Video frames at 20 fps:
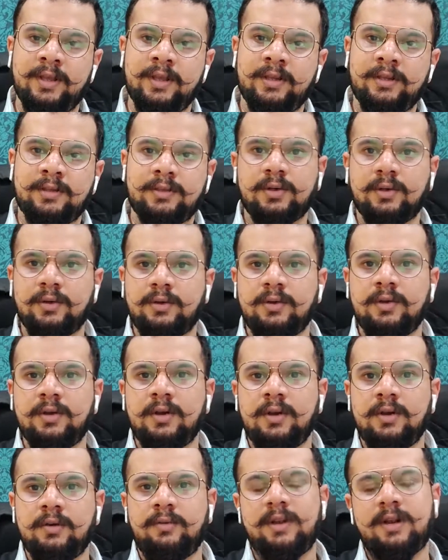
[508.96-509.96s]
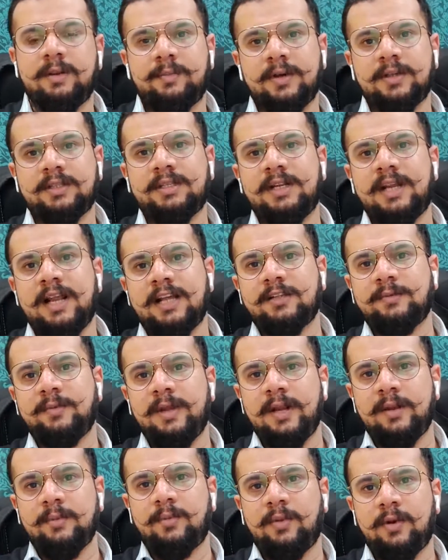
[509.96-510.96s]
So, when a person has
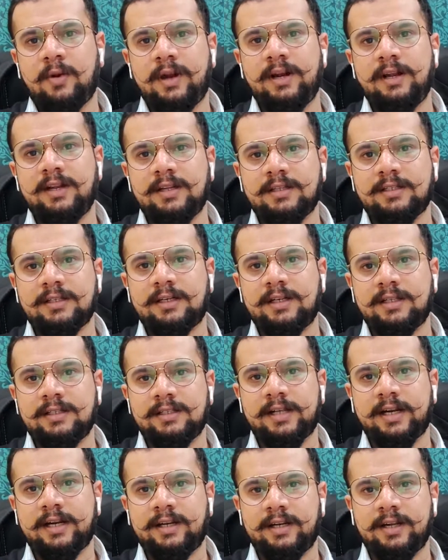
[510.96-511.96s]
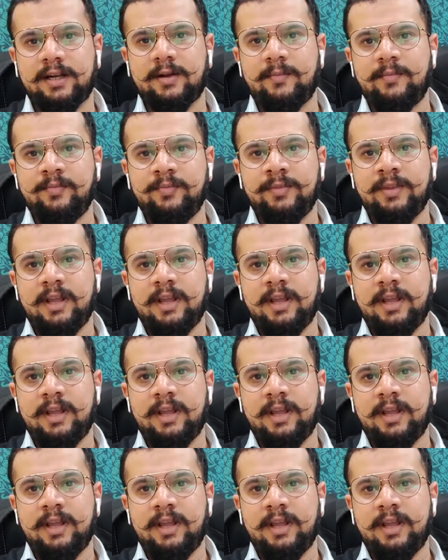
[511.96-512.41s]
been employed in a certain sector,